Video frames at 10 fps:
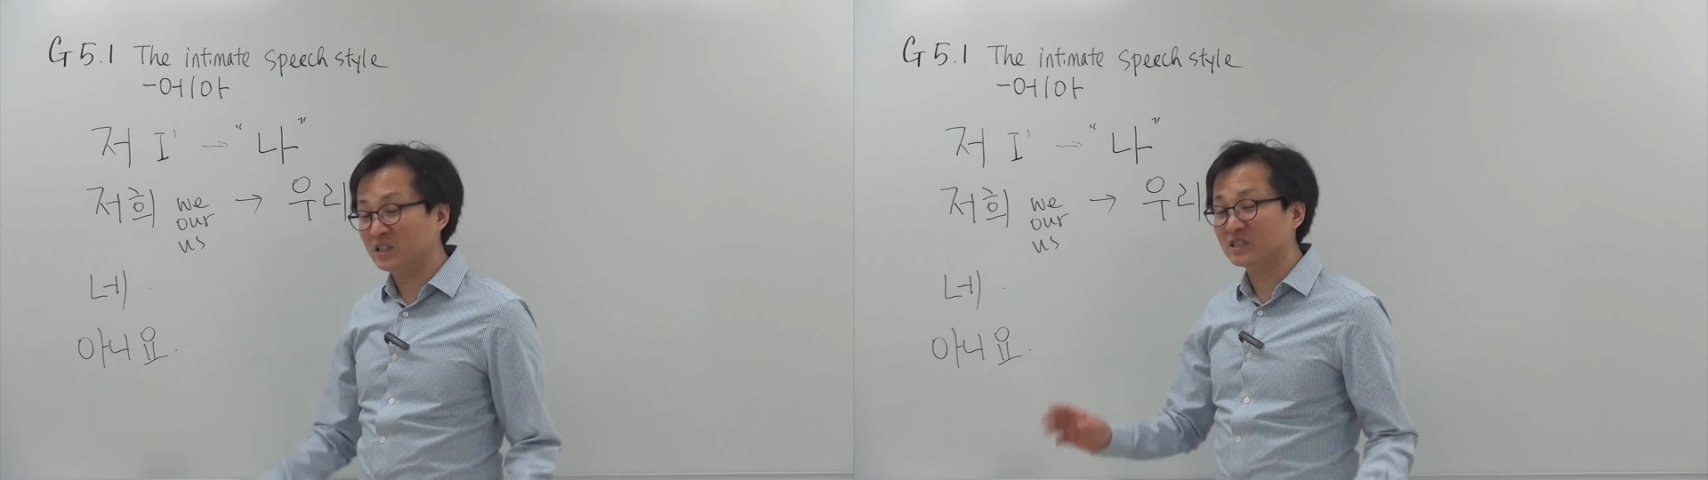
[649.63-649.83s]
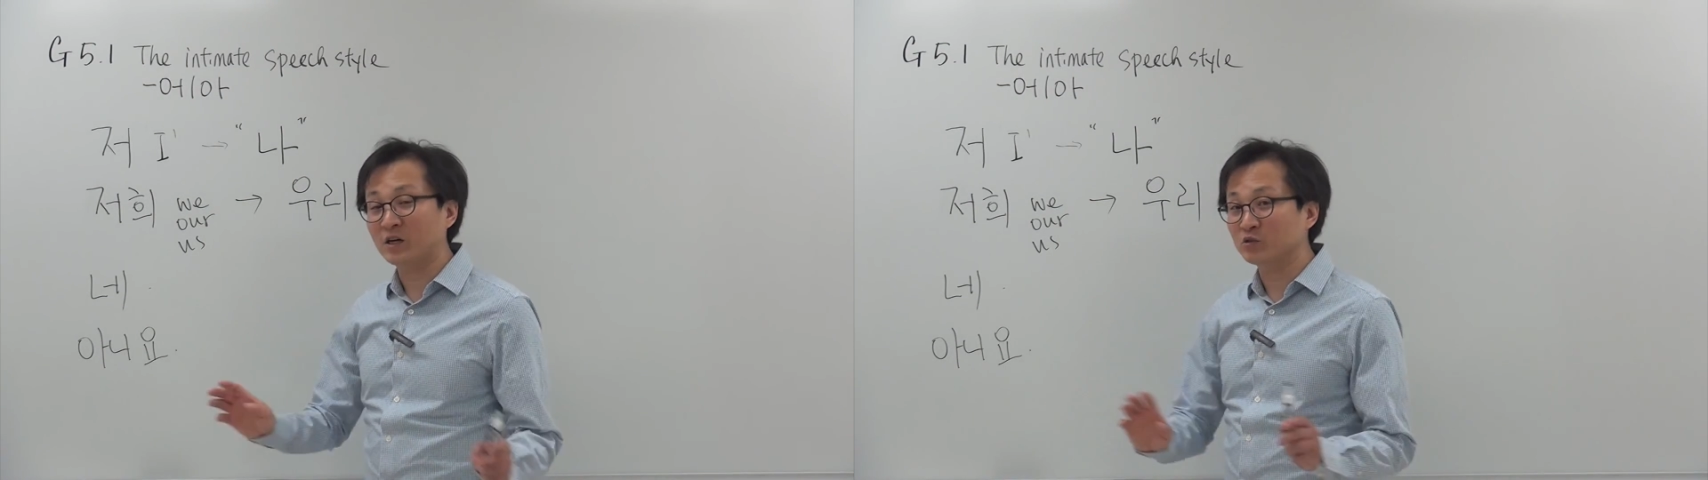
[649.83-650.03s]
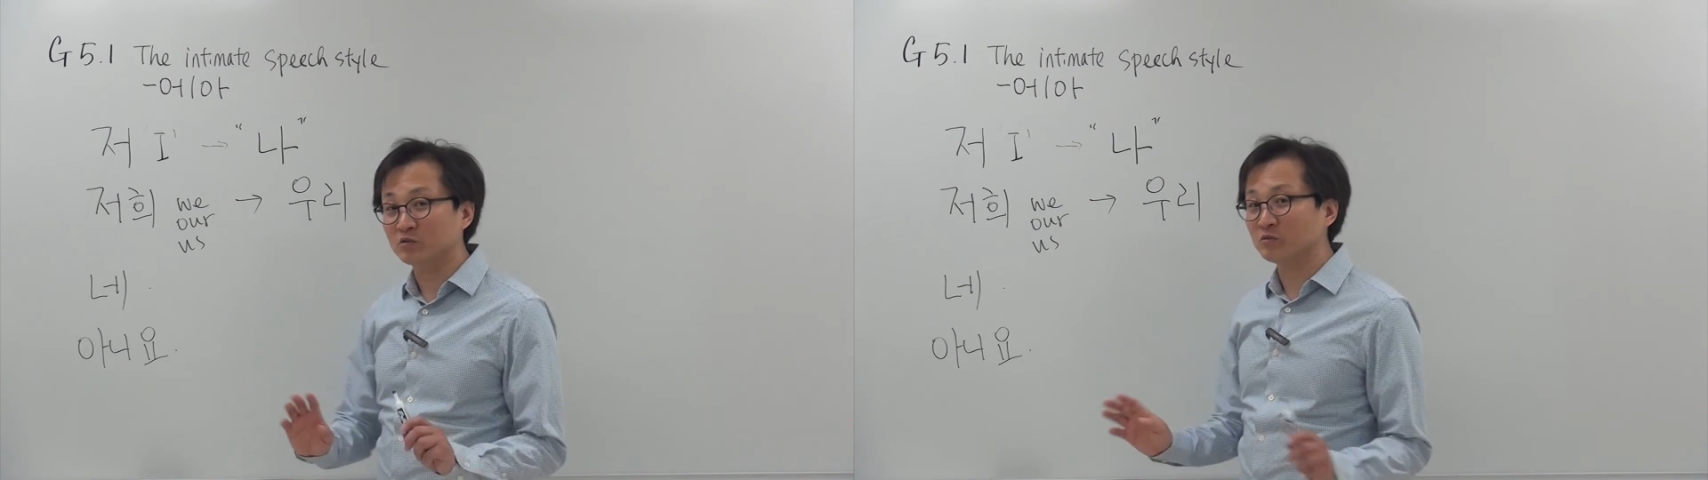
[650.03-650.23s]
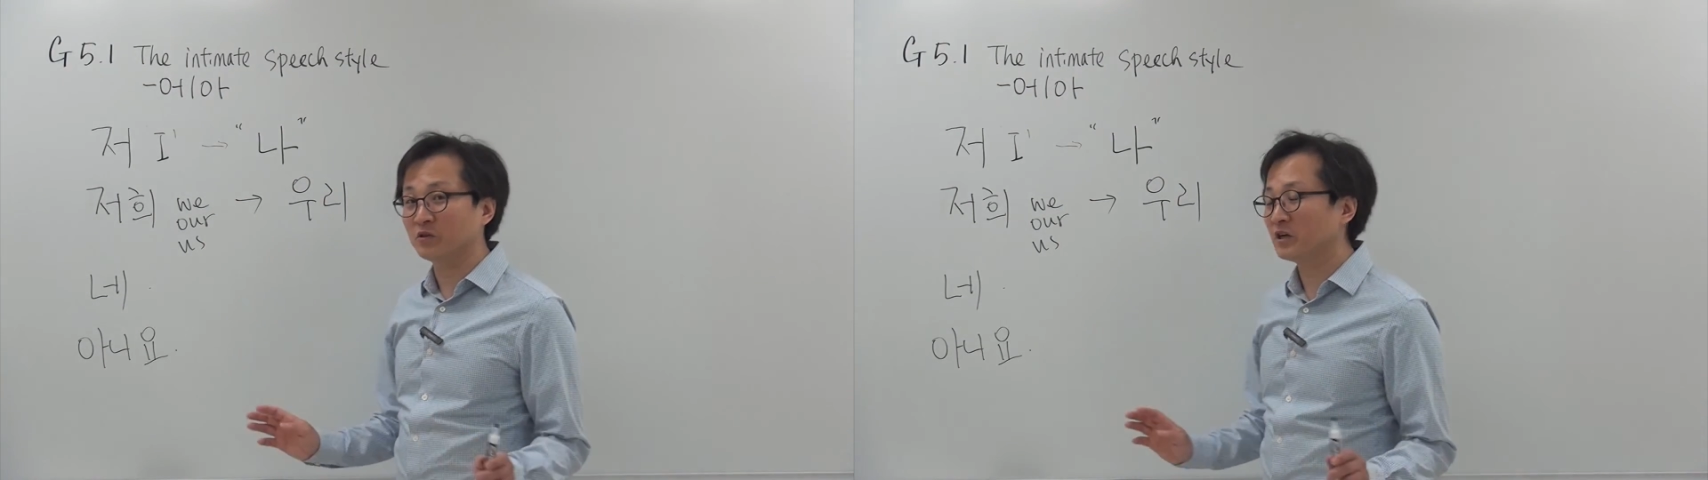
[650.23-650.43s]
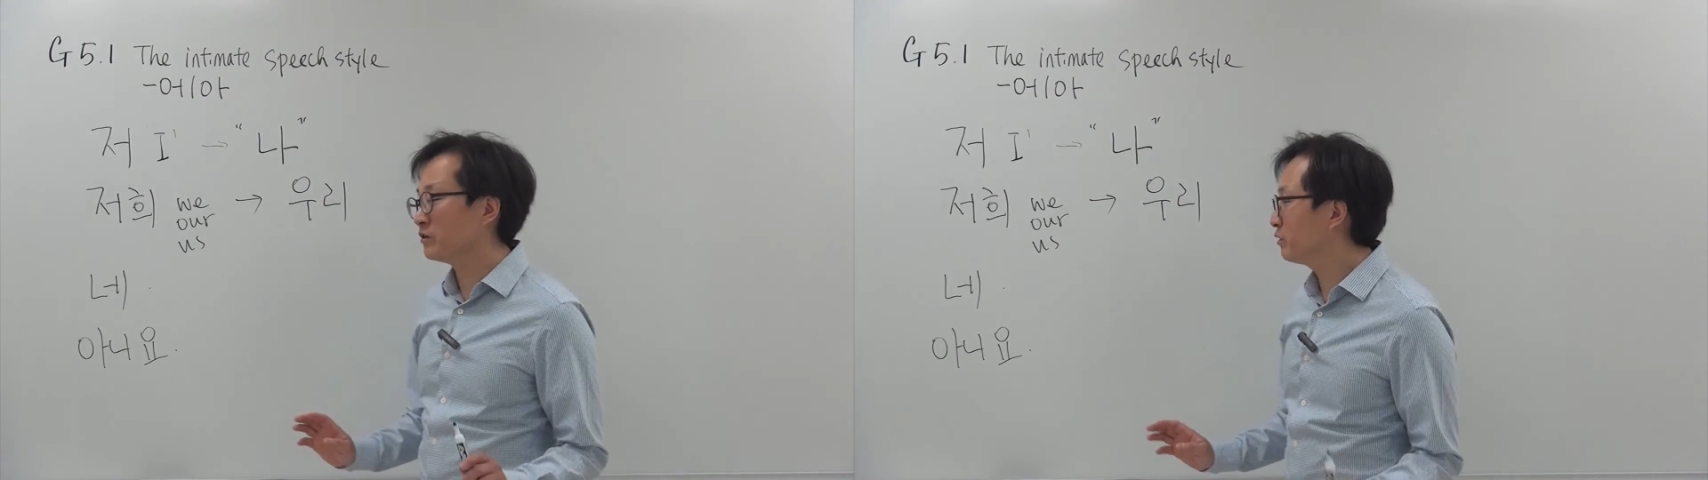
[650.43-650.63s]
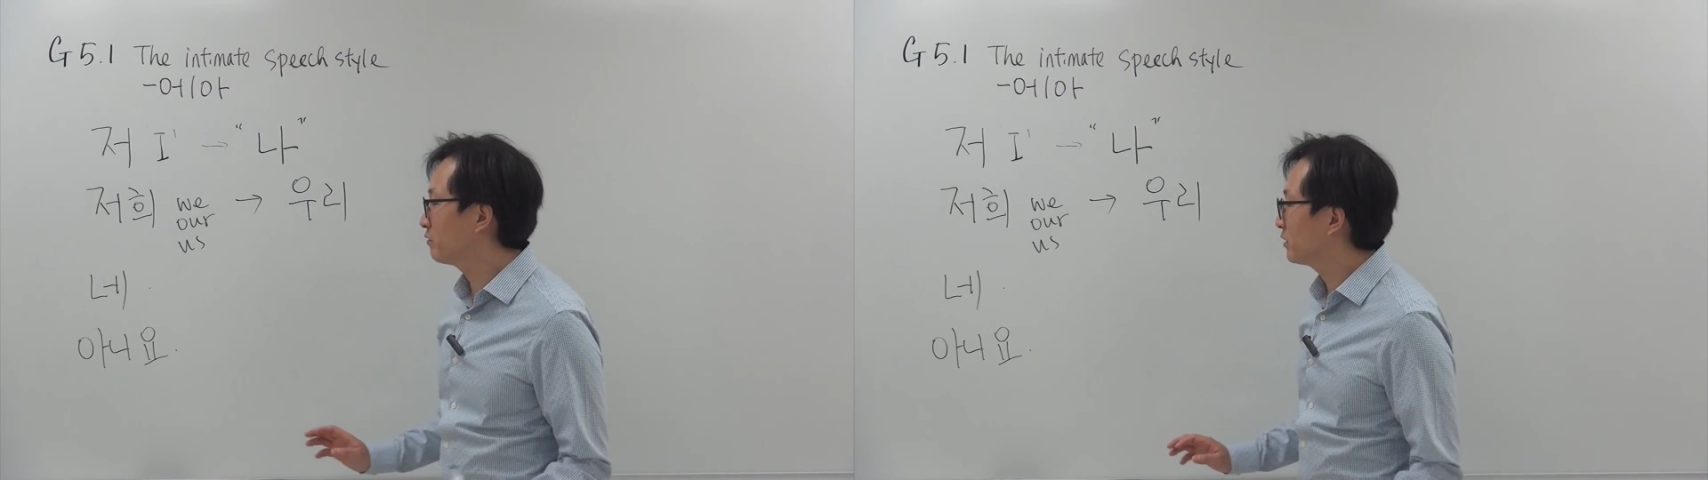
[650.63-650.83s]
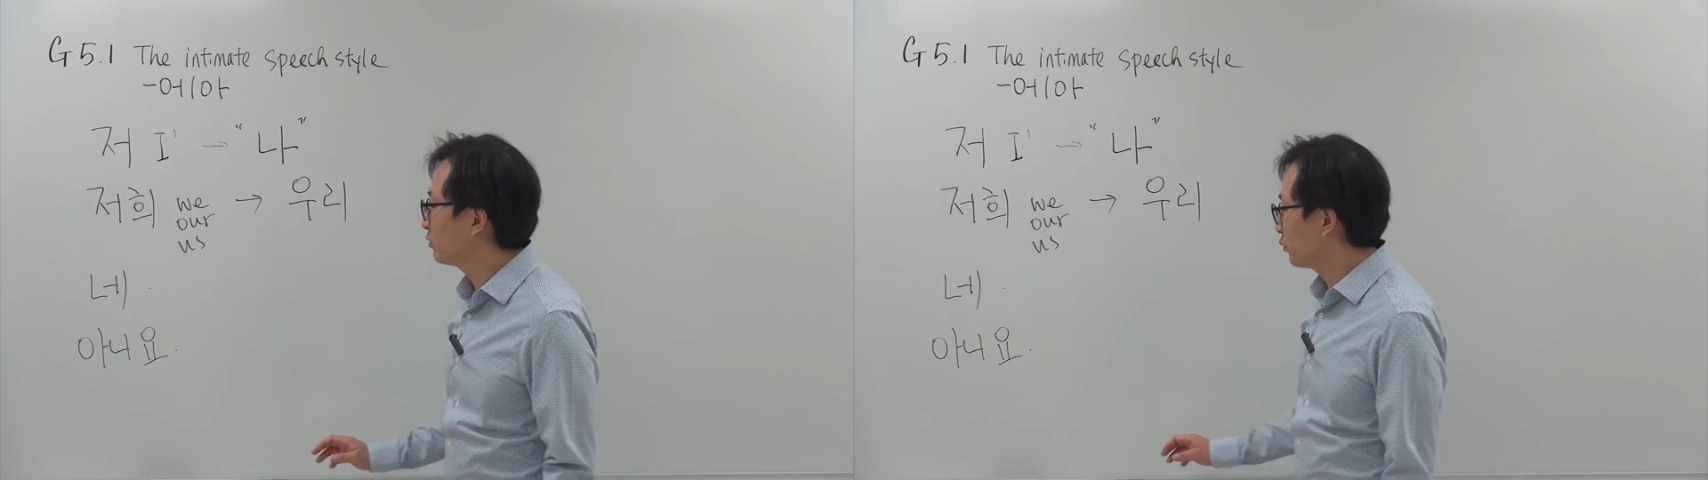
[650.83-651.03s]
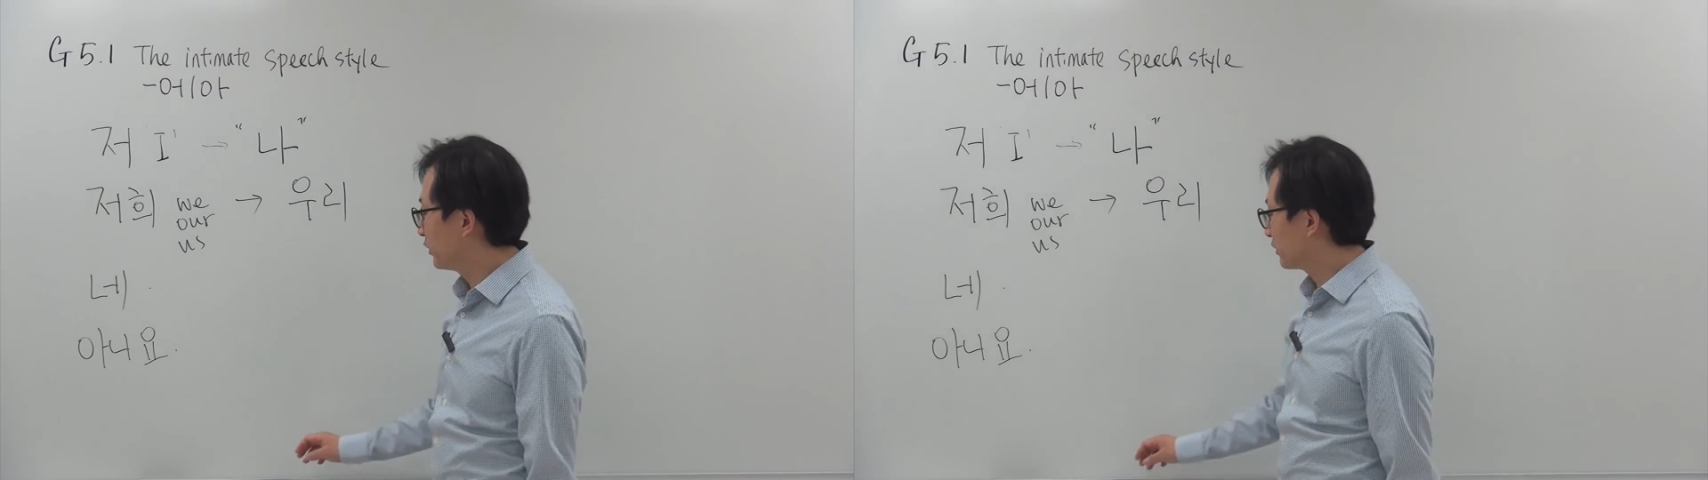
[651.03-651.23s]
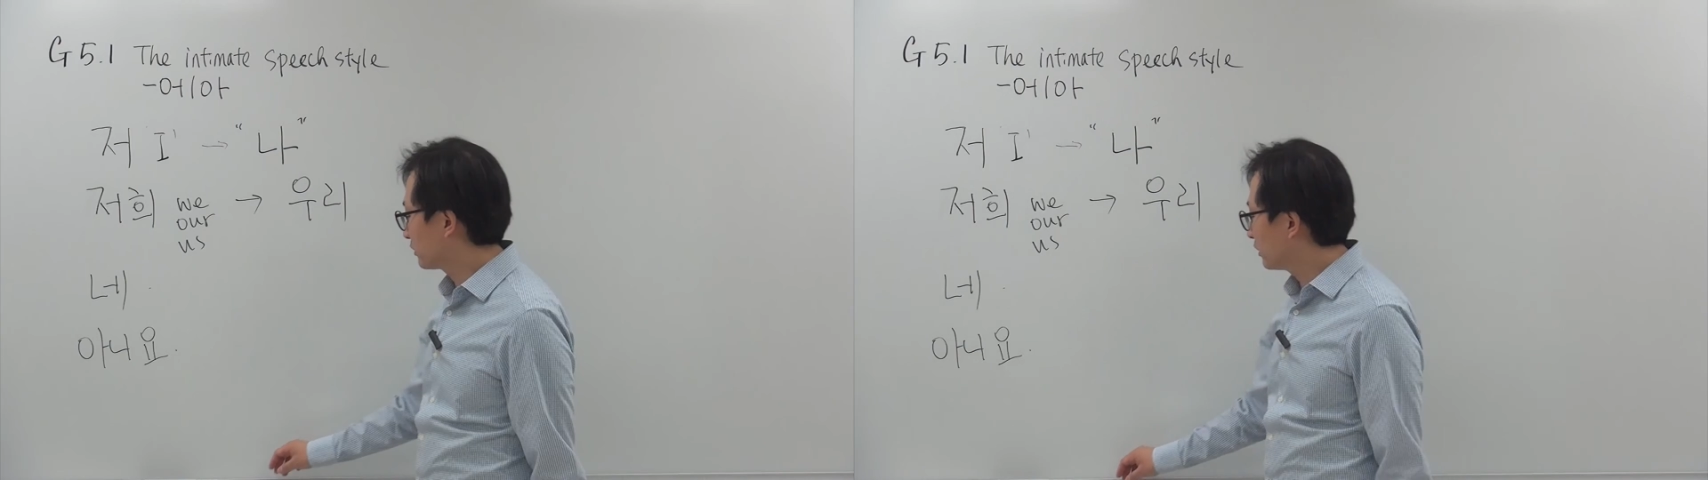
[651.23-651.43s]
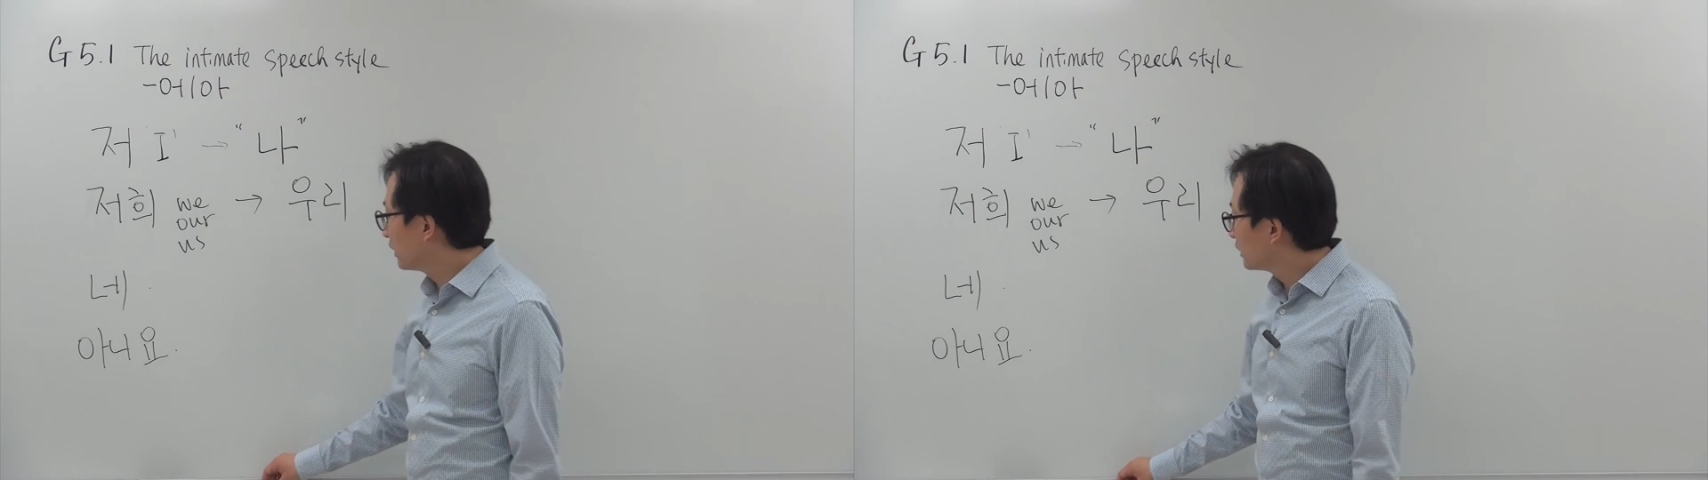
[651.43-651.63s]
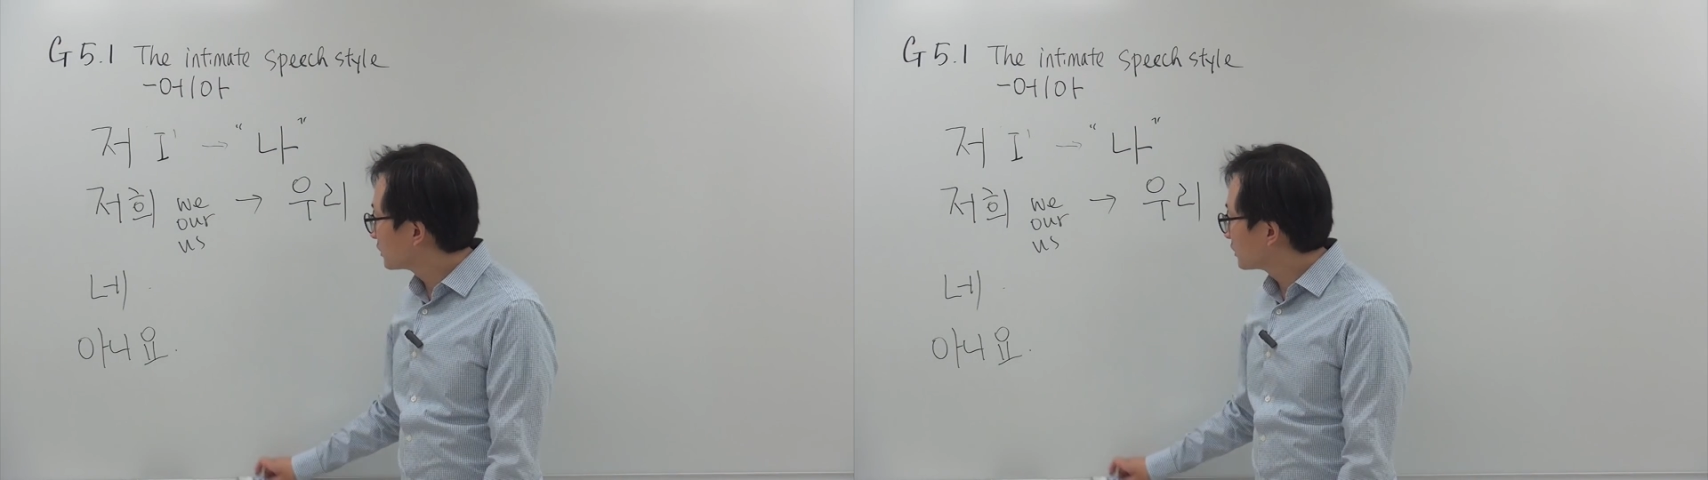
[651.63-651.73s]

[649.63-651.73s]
It sounds very very weird.